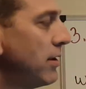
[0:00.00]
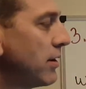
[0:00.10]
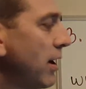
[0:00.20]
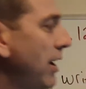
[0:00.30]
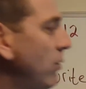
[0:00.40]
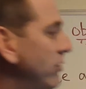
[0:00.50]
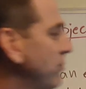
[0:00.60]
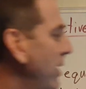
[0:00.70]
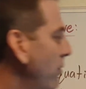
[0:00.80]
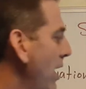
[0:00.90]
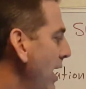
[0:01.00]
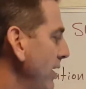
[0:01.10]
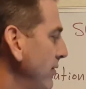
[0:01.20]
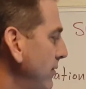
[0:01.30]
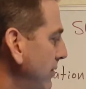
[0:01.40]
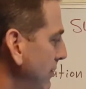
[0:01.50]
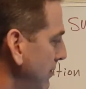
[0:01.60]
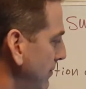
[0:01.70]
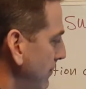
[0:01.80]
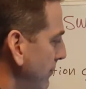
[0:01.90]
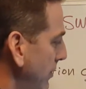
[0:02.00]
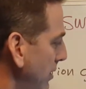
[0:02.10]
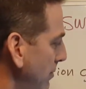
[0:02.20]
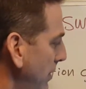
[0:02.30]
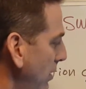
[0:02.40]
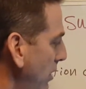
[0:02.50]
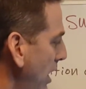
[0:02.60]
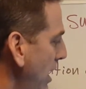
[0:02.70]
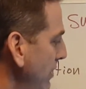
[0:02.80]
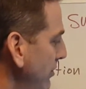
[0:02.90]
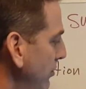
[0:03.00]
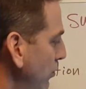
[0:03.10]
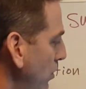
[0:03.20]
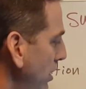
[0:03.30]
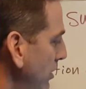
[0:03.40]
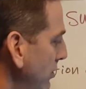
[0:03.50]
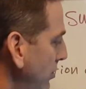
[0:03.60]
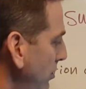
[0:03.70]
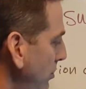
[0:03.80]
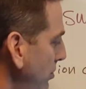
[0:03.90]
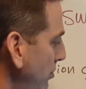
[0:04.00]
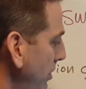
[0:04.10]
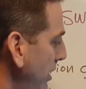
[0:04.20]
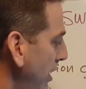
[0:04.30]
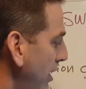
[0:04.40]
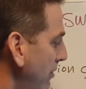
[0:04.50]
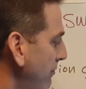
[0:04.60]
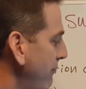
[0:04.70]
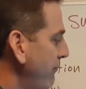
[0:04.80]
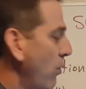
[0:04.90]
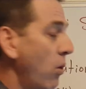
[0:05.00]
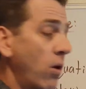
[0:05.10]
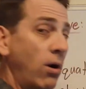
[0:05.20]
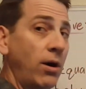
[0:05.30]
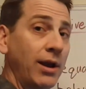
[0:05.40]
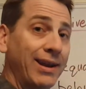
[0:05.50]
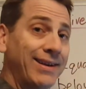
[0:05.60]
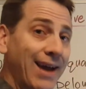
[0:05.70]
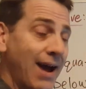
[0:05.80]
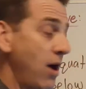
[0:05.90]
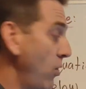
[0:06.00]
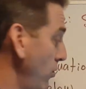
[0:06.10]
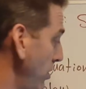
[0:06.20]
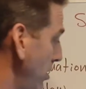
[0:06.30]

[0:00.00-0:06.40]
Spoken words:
Okay, what's my rise? My rise is 1, 2, 3, 4 down.